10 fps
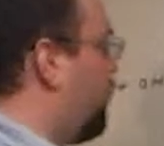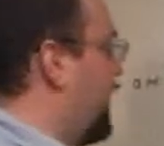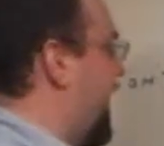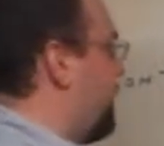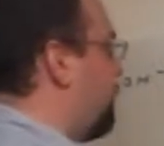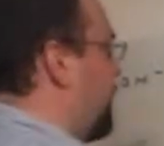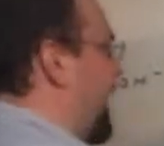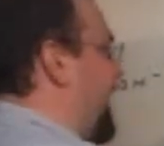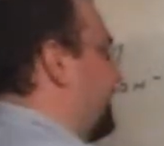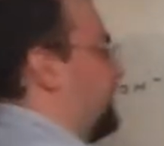we have
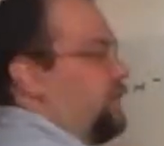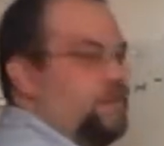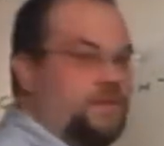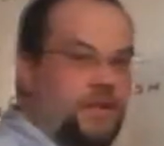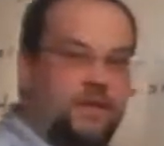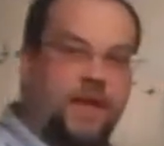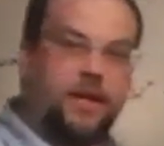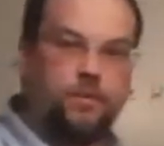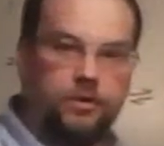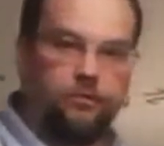reactant in that
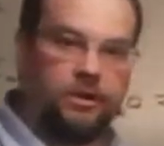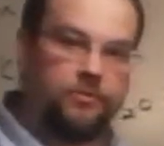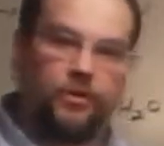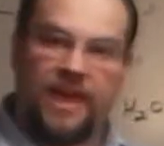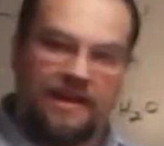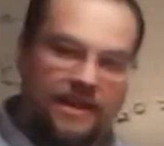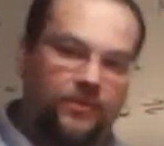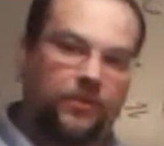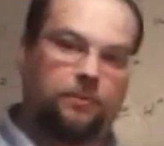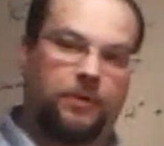equilibrium. So that
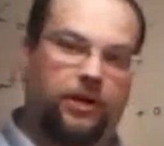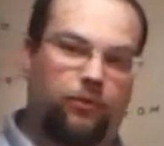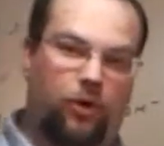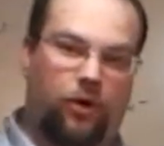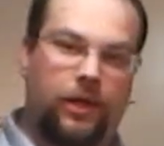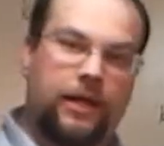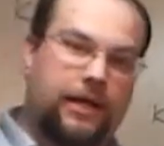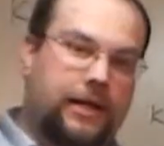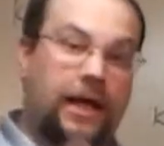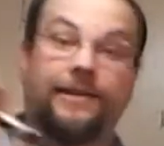is going to play a role.
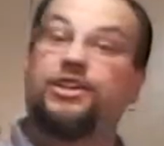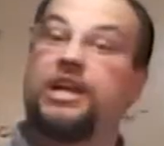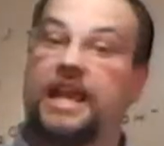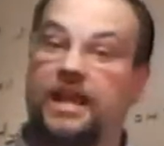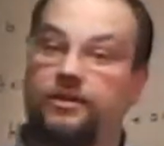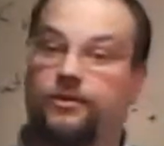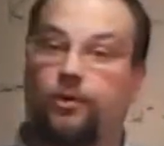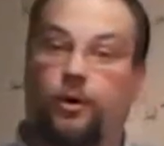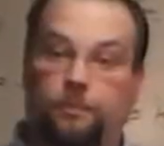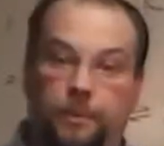Not a gigantic
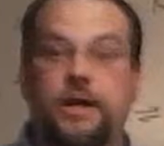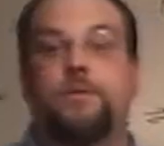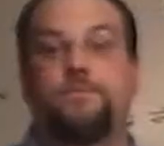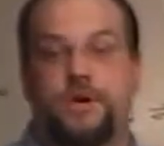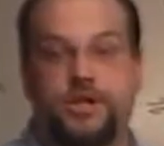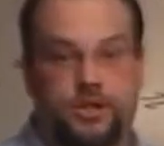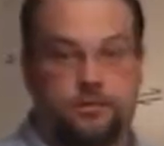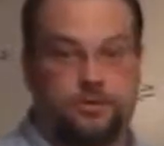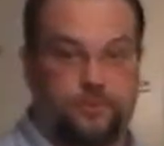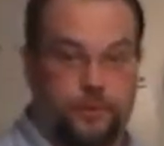role, but an
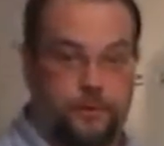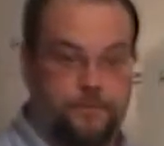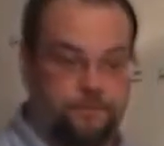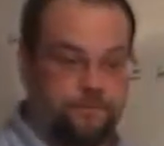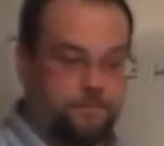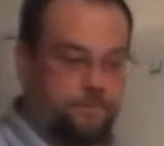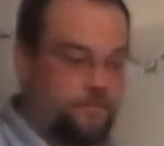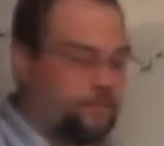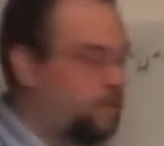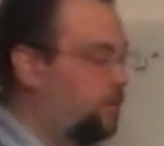appreciable role.
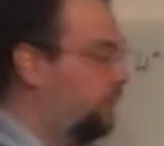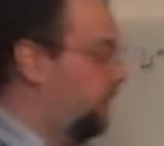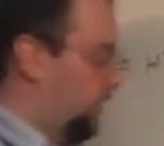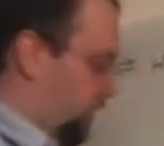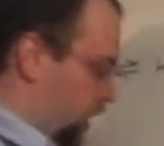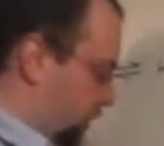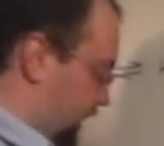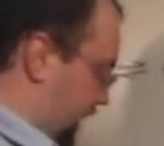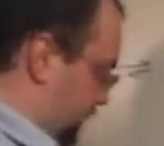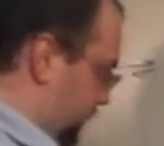
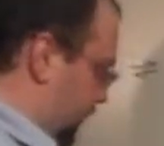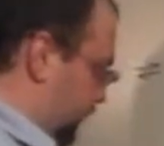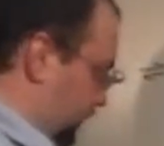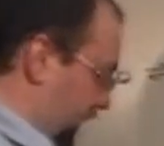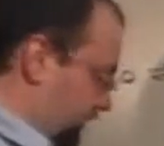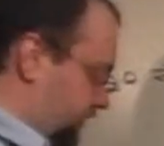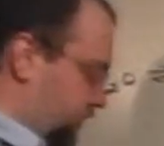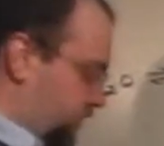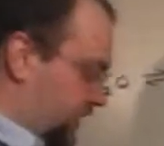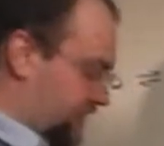Okay, so let's
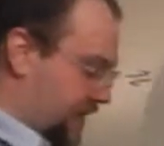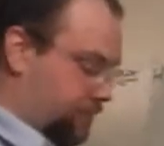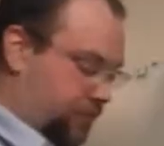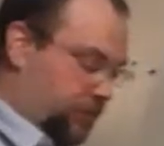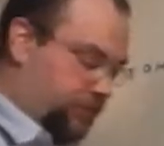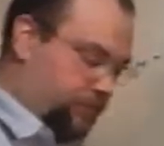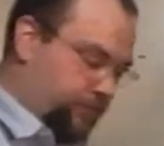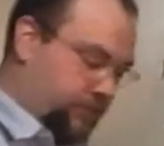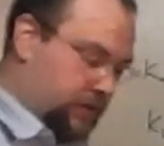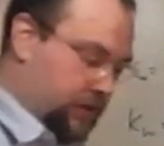do an example.
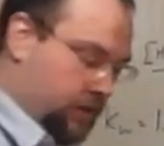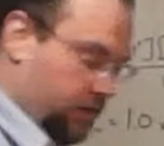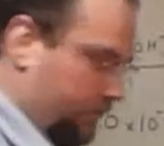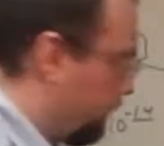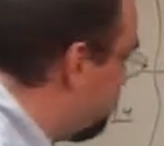So I'm